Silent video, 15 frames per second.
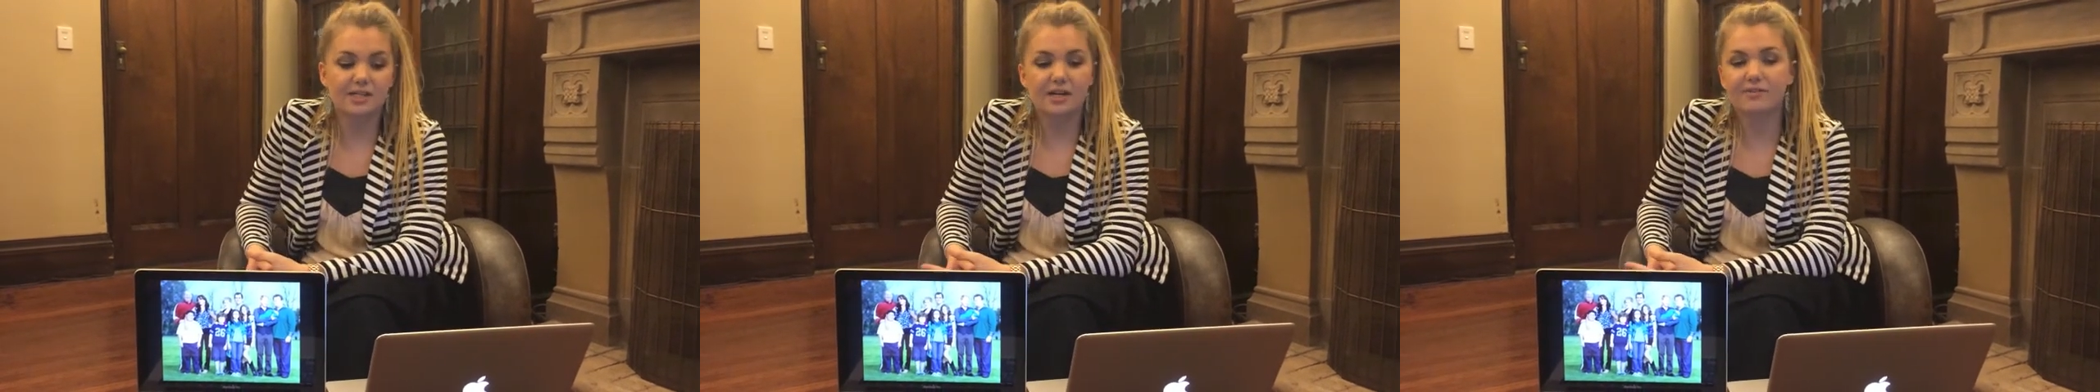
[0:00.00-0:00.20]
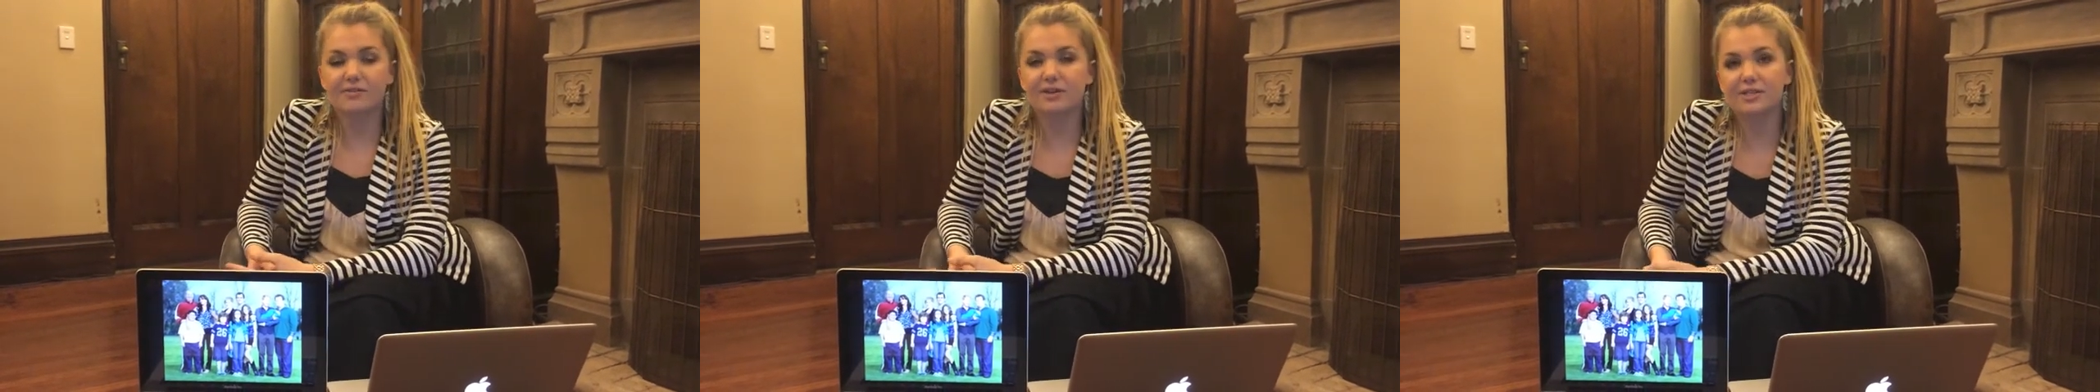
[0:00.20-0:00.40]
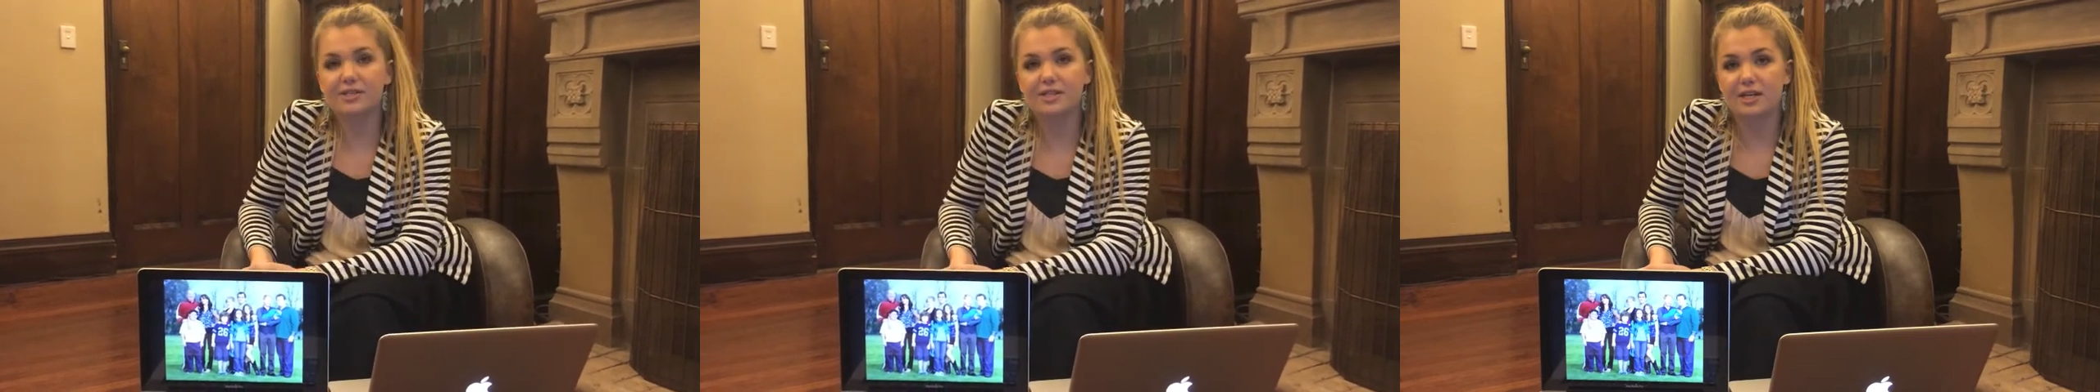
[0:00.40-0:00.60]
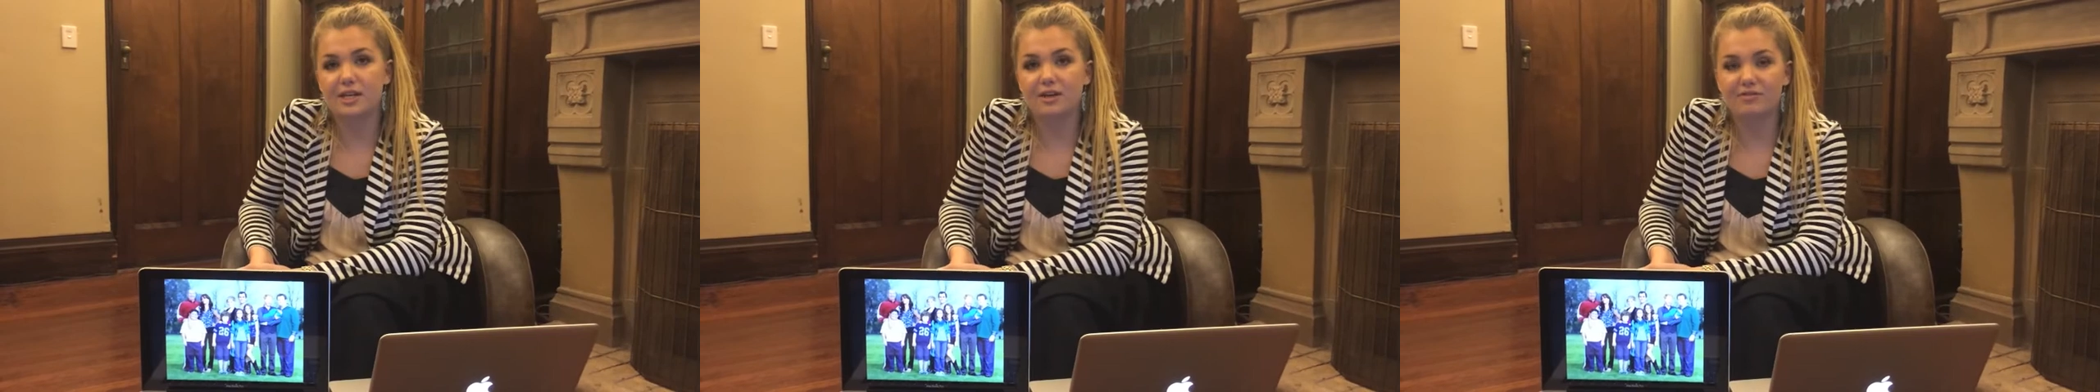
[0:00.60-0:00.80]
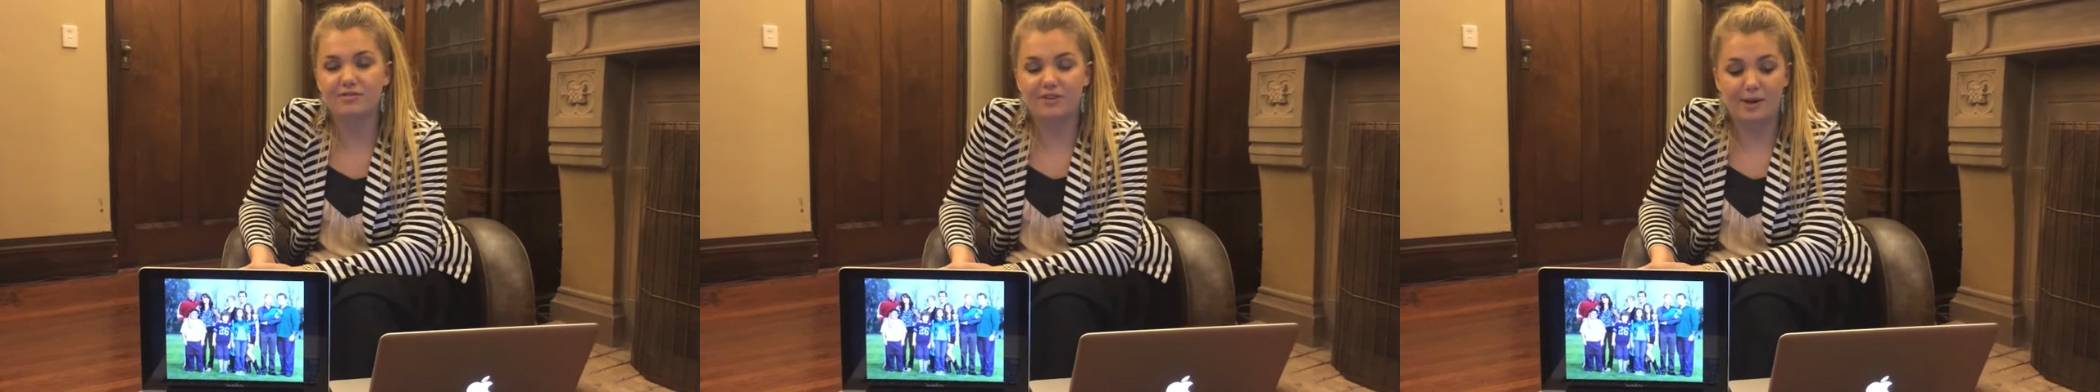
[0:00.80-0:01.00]

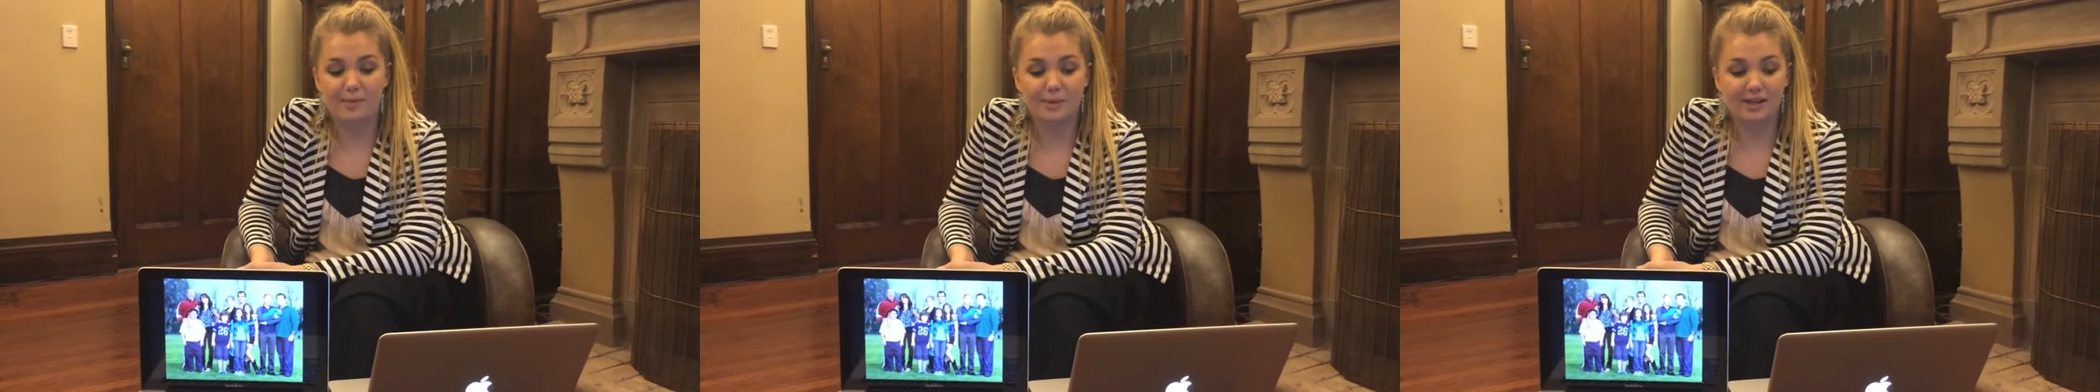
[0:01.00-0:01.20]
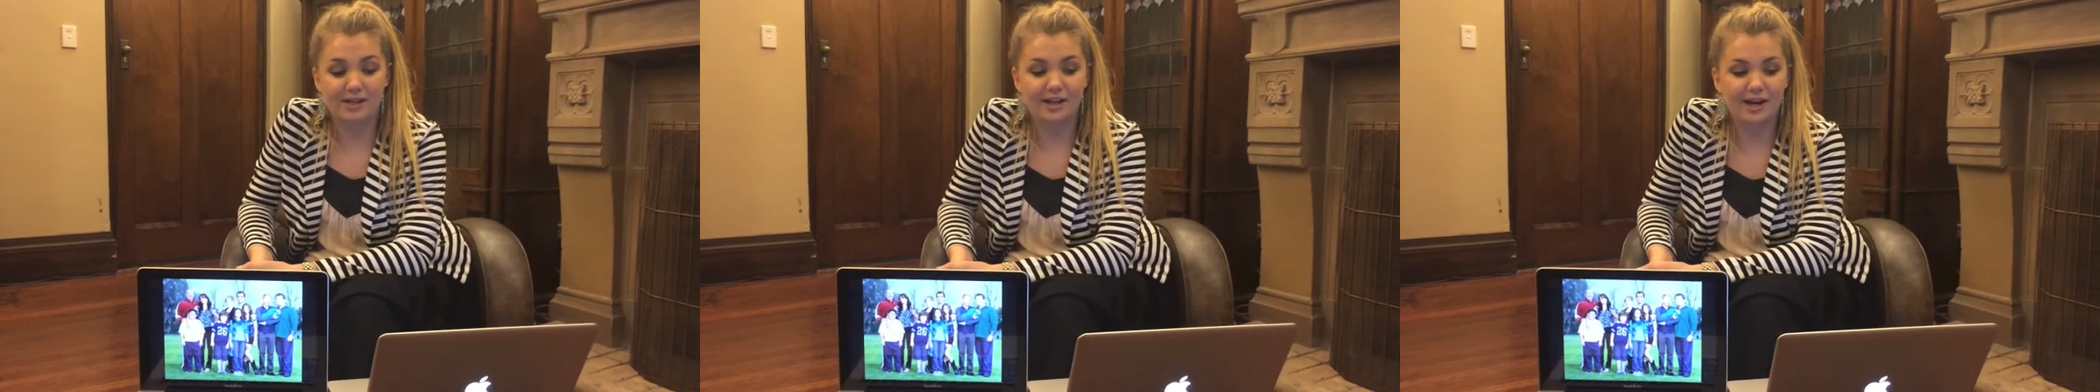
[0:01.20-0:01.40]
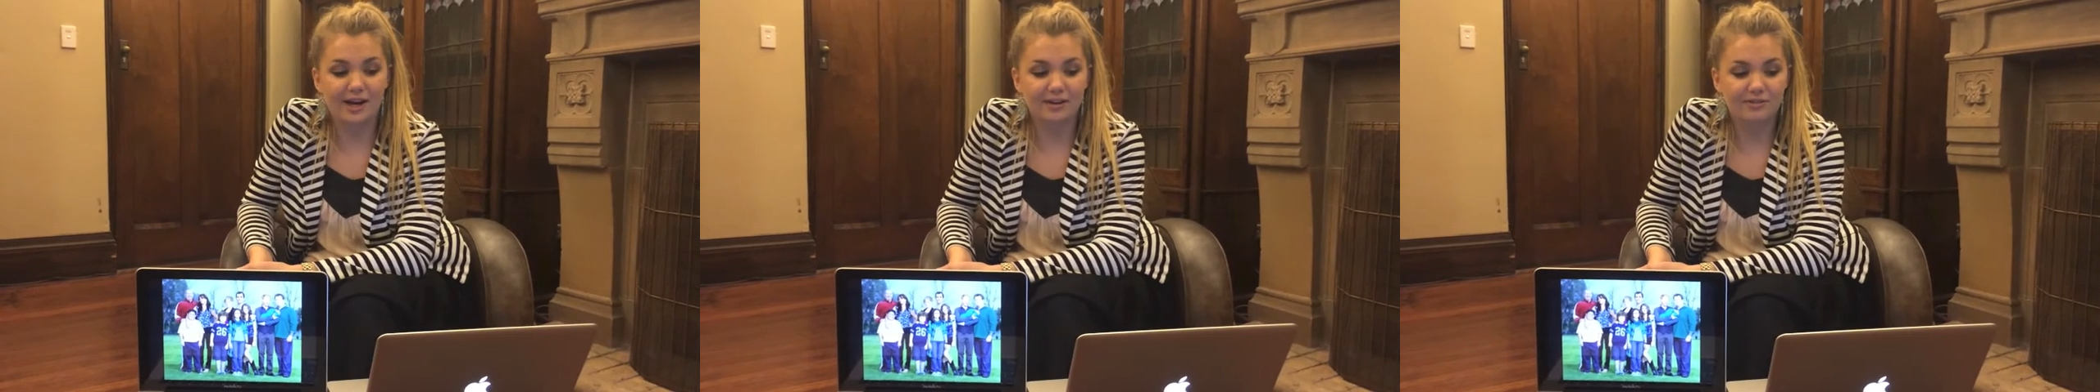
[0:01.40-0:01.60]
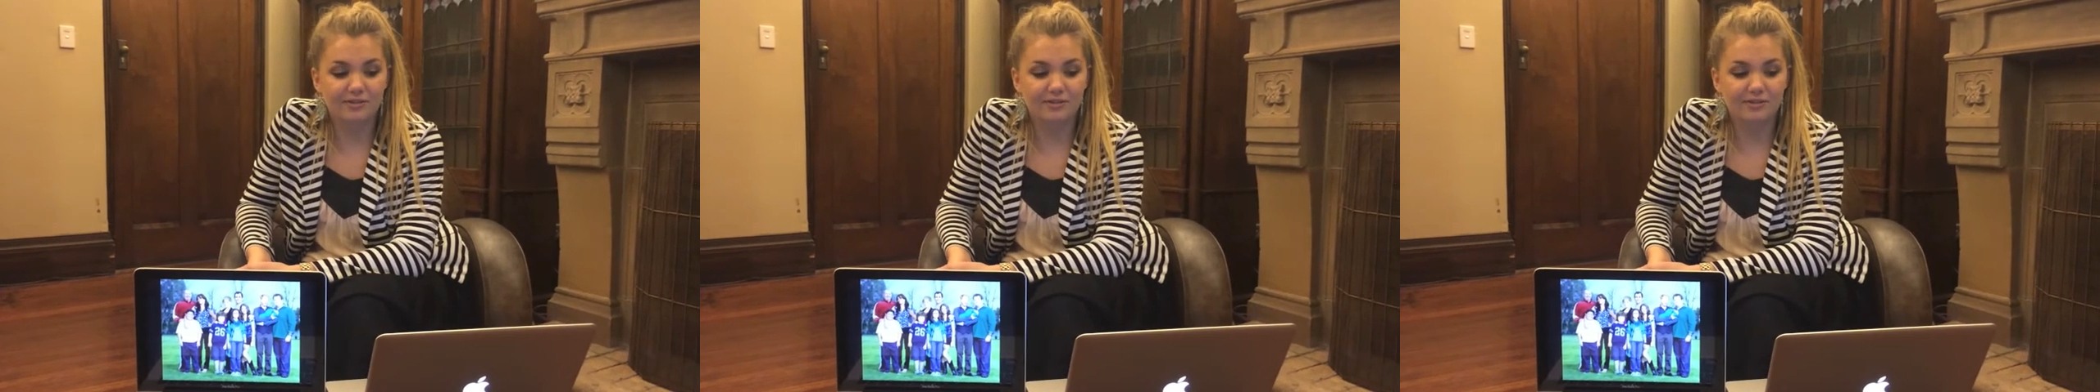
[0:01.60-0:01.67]
diversity of family life.